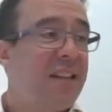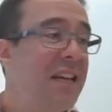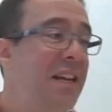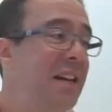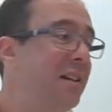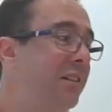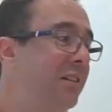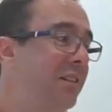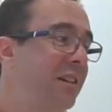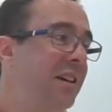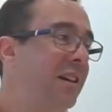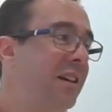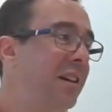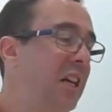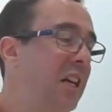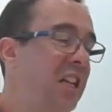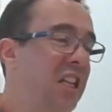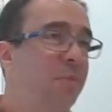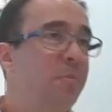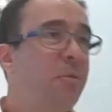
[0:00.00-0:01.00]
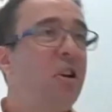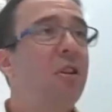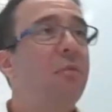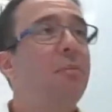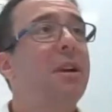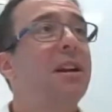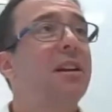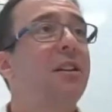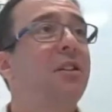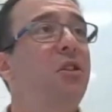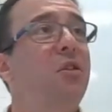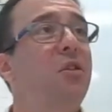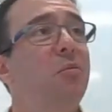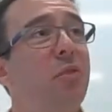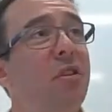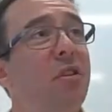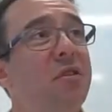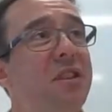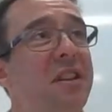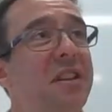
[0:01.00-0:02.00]
in experimental new
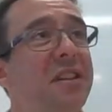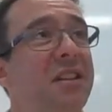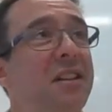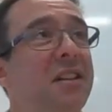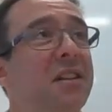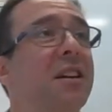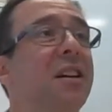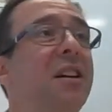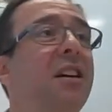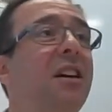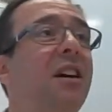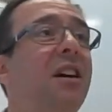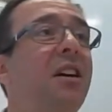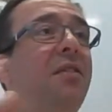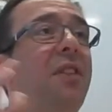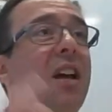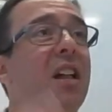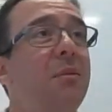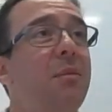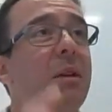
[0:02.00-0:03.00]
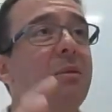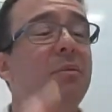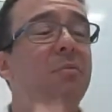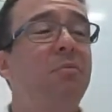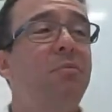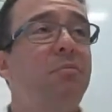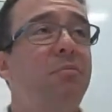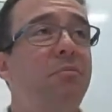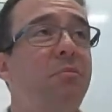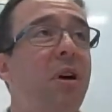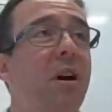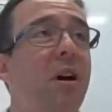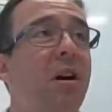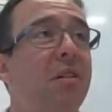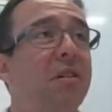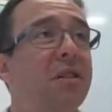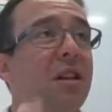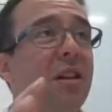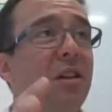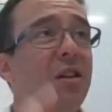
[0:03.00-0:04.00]
processes, they'll be able to
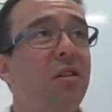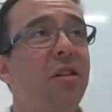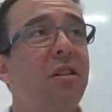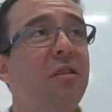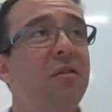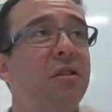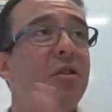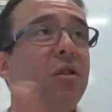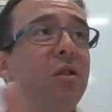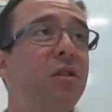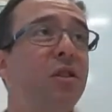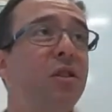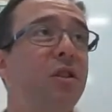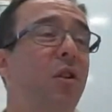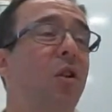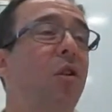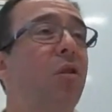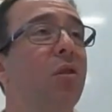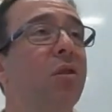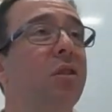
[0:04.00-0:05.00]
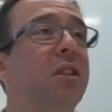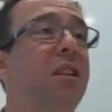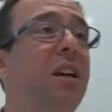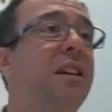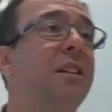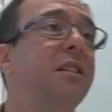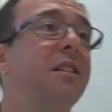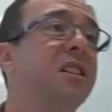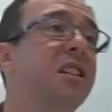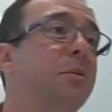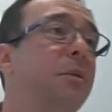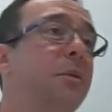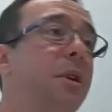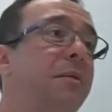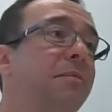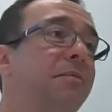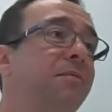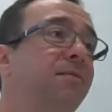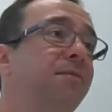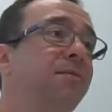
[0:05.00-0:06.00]
pass a lot of those costs on to the end customer.
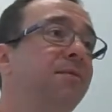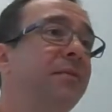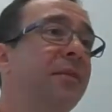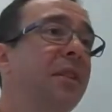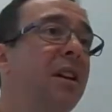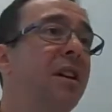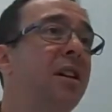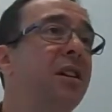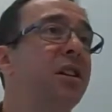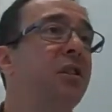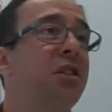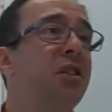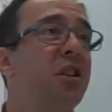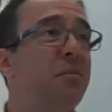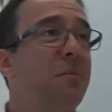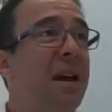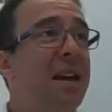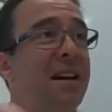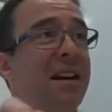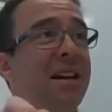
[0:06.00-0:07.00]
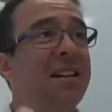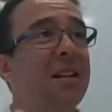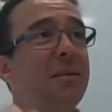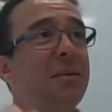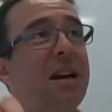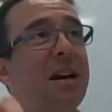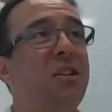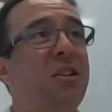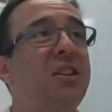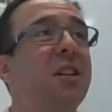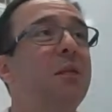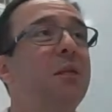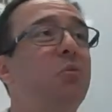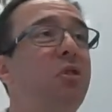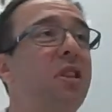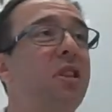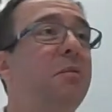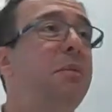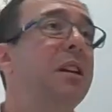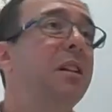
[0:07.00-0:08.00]
So cement ends up actually somewhere
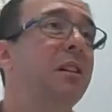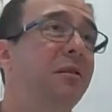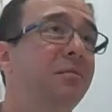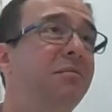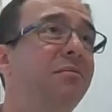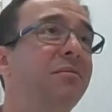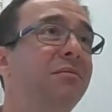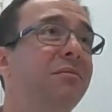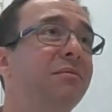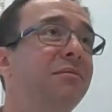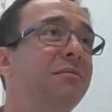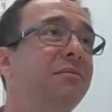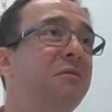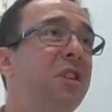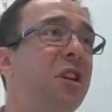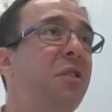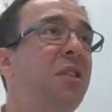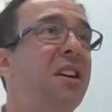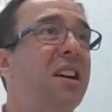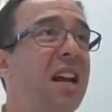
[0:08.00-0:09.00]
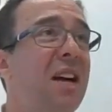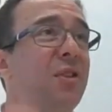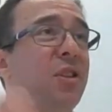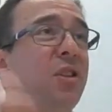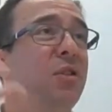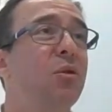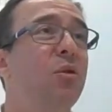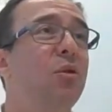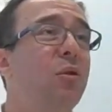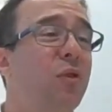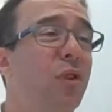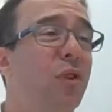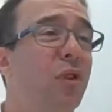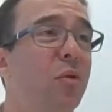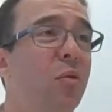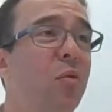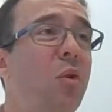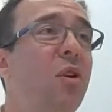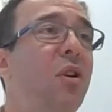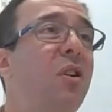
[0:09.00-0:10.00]
in the middle. So they're going to have to do an awful lot
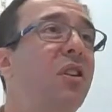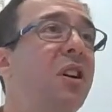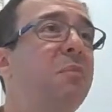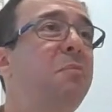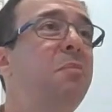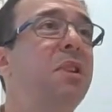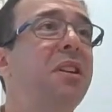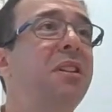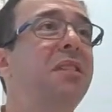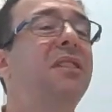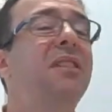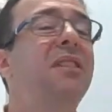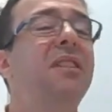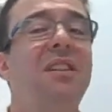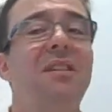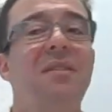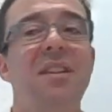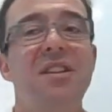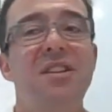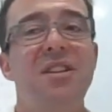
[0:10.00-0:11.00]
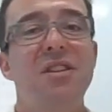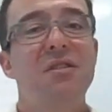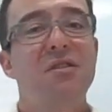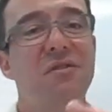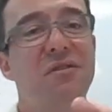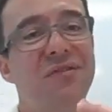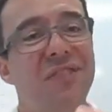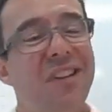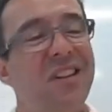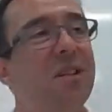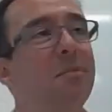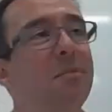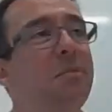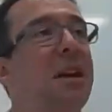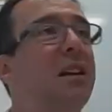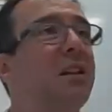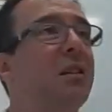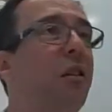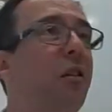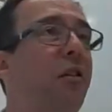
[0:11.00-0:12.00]
of work, but there's no
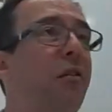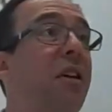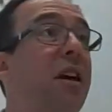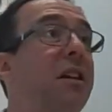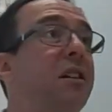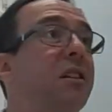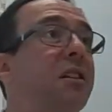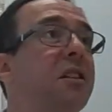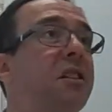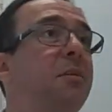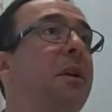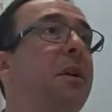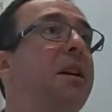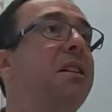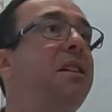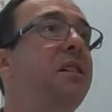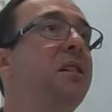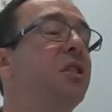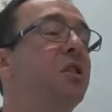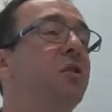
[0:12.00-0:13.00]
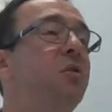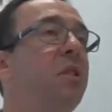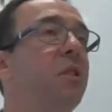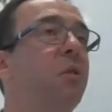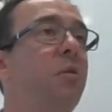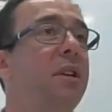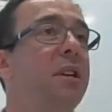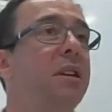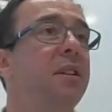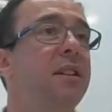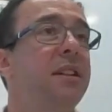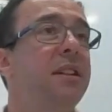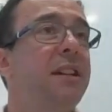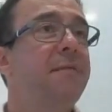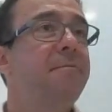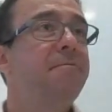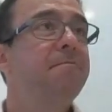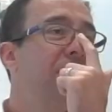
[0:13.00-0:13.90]
fundamental threat to the cement industry that we can see